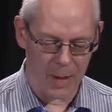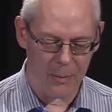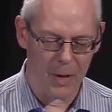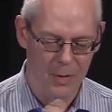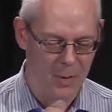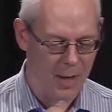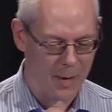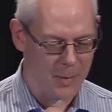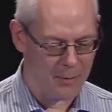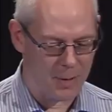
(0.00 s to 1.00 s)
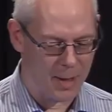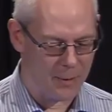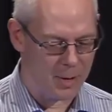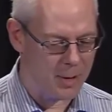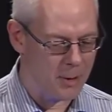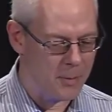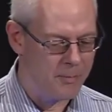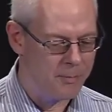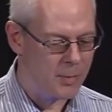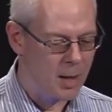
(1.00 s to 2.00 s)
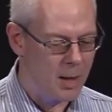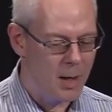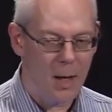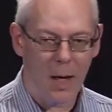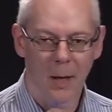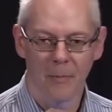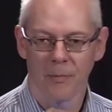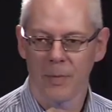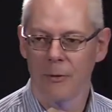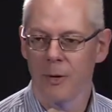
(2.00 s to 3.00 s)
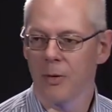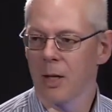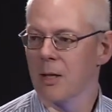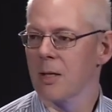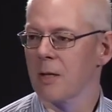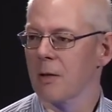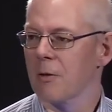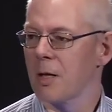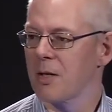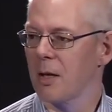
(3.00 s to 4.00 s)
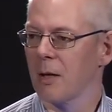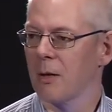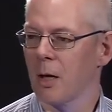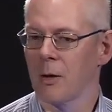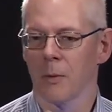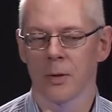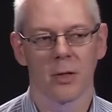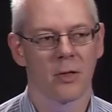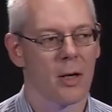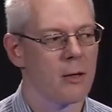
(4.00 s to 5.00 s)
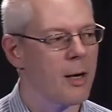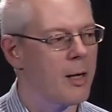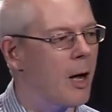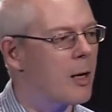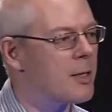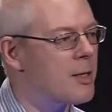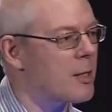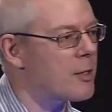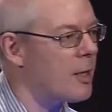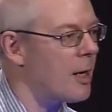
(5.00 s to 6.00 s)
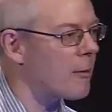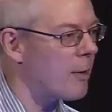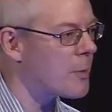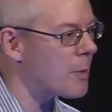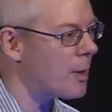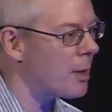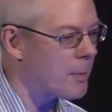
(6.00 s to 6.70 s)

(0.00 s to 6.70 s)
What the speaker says: much more happy playing with Go. If you think this is interesting and you want to generate architecture diagrams with it, I'd